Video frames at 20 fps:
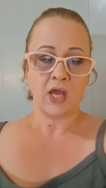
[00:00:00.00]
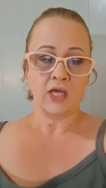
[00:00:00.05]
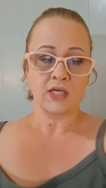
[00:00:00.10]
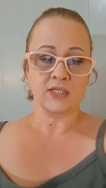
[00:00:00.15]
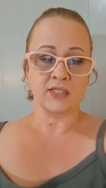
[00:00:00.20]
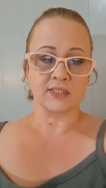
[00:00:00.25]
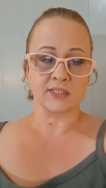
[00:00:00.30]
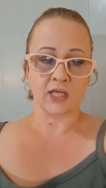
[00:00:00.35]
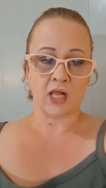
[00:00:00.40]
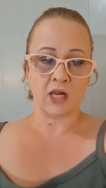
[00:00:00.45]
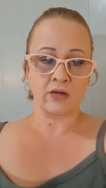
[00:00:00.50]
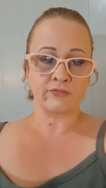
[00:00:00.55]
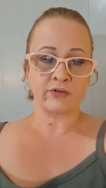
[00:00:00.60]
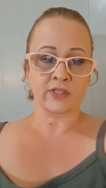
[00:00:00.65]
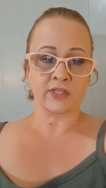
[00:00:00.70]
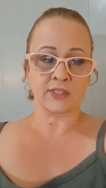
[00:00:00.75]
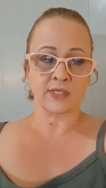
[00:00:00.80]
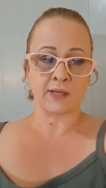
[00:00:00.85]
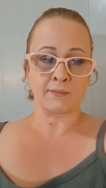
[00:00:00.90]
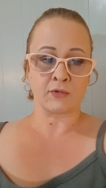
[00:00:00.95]

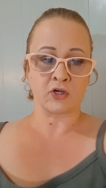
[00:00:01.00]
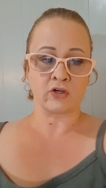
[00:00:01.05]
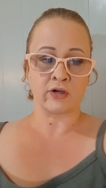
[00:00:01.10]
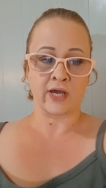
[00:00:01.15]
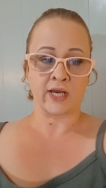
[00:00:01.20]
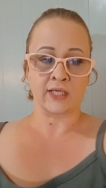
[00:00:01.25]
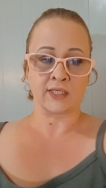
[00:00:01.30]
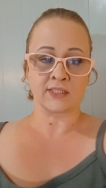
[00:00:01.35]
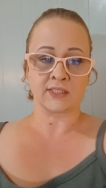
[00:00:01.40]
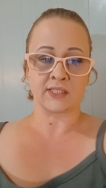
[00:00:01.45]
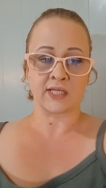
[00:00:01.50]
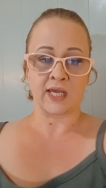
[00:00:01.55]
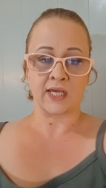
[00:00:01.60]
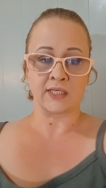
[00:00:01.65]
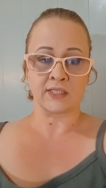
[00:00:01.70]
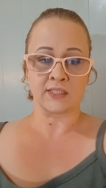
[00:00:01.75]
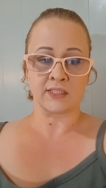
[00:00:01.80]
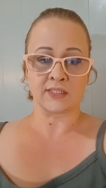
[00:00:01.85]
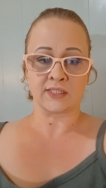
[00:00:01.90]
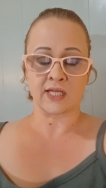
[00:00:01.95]
dissolving the democratic
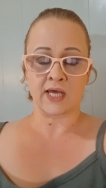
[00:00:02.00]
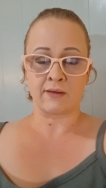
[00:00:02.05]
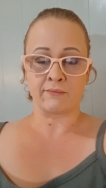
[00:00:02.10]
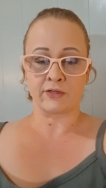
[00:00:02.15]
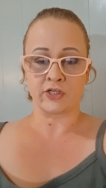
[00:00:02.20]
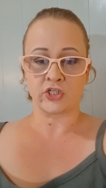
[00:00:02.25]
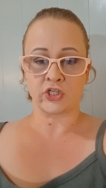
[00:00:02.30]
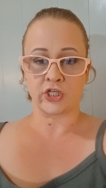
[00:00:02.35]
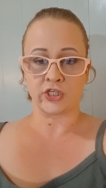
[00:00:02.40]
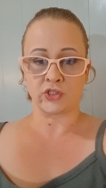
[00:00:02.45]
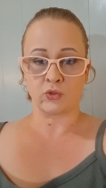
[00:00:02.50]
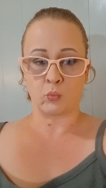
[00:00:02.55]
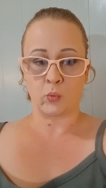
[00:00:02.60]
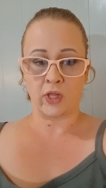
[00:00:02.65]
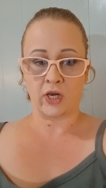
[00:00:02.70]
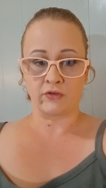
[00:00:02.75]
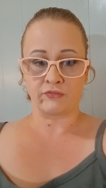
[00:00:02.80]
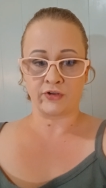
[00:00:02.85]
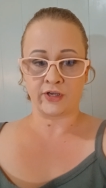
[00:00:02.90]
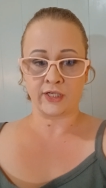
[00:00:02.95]
state and establishing the
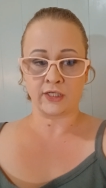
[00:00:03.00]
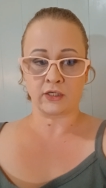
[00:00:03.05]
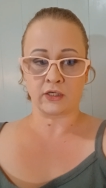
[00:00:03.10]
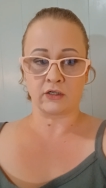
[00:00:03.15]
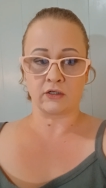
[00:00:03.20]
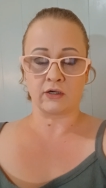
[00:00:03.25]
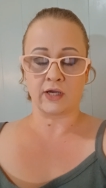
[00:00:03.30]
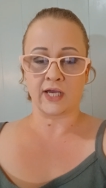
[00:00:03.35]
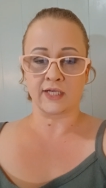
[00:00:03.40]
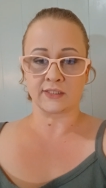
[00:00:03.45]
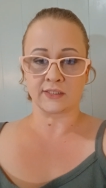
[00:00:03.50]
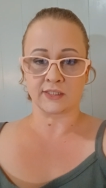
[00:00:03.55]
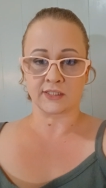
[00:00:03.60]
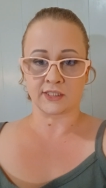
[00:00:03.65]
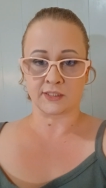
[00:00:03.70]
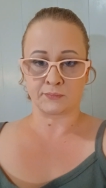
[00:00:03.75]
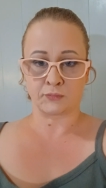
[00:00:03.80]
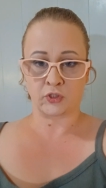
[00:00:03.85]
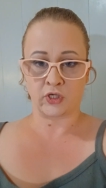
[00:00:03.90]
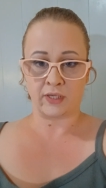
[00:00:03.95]
will of Hitler as the
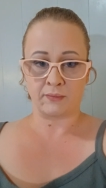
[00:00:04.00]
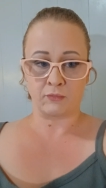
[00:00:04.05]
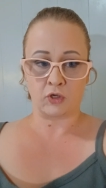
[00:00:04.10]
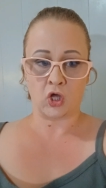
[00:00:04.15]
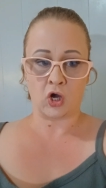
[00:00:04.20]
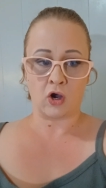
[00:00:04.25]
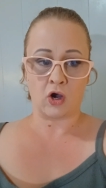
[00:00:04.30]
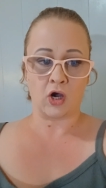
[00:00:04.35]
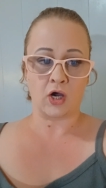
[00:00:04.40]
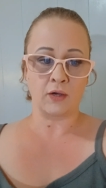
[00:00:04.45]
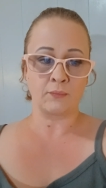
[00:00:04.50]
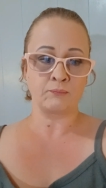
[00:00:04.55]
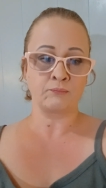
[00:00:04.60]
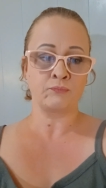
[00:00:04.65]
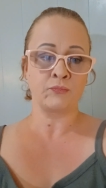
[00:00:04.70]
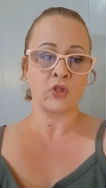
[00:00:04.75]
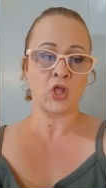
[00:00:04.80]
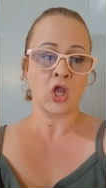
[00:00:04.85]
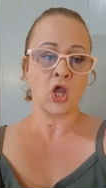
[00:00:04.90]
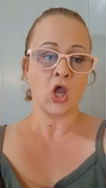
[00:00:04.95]
supreme law.
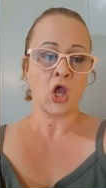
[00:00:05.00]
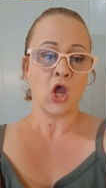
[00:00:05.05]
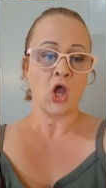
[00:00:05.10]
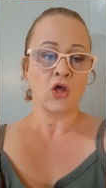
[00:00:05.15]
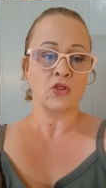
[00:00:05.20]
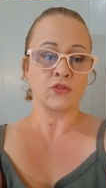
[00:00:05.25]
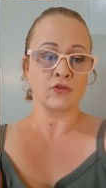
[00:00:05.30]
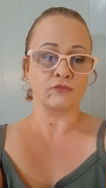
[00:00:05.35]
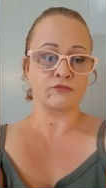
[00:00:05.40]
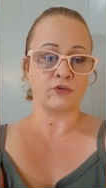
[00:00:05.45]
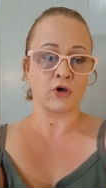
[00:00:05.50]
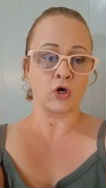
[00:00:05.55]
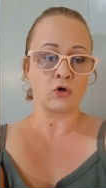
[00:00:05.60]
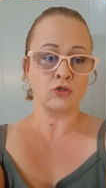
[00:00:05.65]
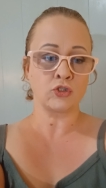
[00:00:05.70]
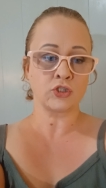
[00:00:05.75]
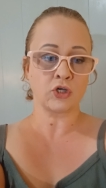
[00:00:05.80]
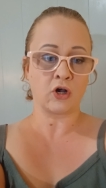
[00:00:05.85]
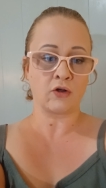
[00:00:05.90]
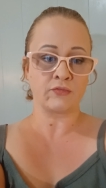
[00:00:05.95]
The
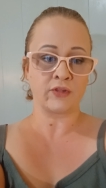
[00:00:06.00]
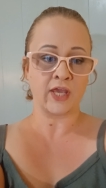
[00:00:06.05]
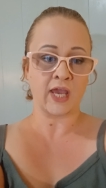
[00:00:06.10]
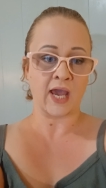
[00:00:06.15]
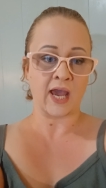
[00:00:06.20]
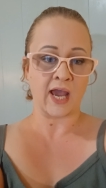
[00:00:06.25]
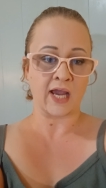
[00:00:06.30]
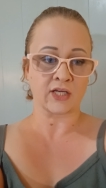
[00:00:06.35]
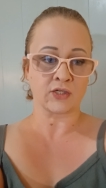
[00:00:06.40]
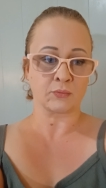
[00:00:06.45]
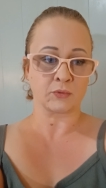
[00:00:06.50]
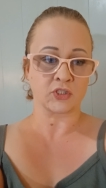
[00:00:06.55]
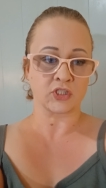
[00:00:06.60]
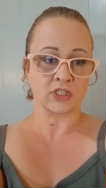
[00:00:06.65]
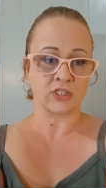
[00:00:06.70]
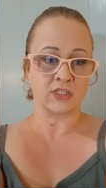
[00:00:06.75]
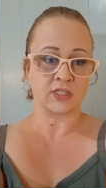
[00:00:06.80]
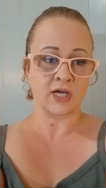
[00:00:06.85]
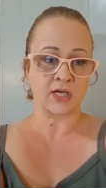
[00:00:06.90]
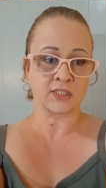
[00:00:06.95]
vote on the act was
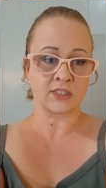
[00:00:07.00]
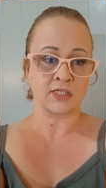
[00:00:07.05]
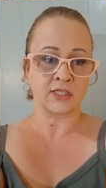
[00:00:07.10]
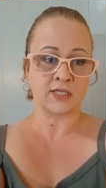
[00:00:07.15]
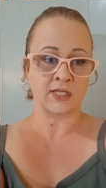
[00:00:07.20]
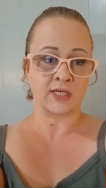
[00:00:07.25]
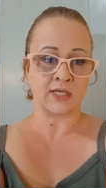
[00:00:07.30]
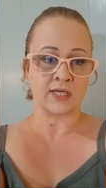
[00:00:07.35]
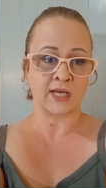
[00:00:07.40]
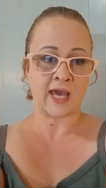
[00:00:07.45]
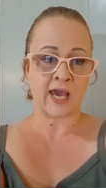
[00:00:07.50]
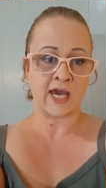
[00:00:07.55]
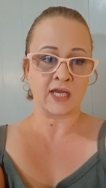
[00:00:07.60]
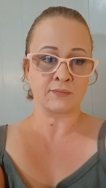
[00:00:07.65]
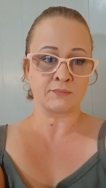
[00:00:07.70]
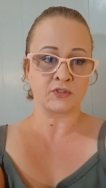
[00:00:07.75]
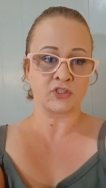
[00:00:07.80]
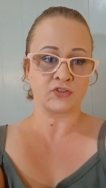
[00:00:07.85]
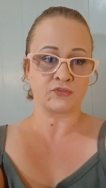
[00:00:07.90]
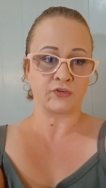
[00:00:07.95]
conducted in an
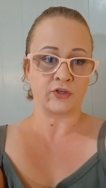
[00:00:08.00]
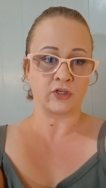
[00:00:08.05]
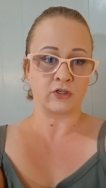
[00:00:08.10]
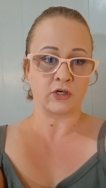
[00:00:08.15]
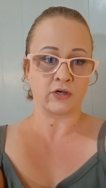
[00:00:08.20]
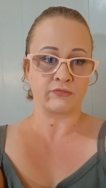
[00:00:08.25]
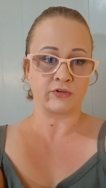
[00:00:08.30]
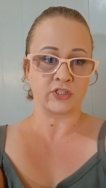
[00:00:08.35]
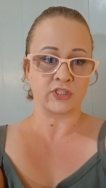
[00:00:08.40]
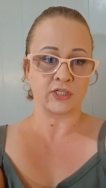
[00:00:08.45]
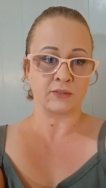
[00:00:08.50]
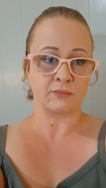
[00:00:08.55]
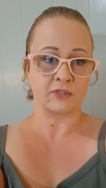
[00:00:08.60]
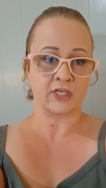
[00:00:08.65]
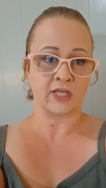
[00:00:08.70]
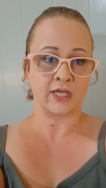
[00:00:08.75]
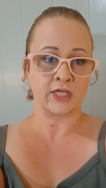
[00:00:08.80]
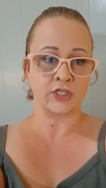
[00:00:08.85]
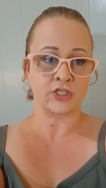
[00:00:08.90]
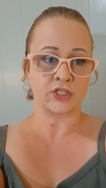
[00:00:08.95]
atmosphere of
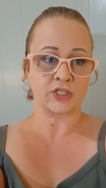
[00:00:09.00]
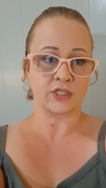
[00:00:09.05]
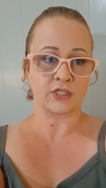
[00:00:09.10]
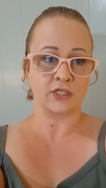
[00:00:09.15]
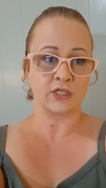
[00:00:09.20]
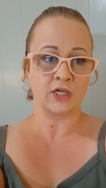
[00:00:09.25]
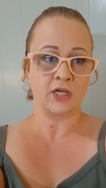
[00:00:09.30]
intimidation.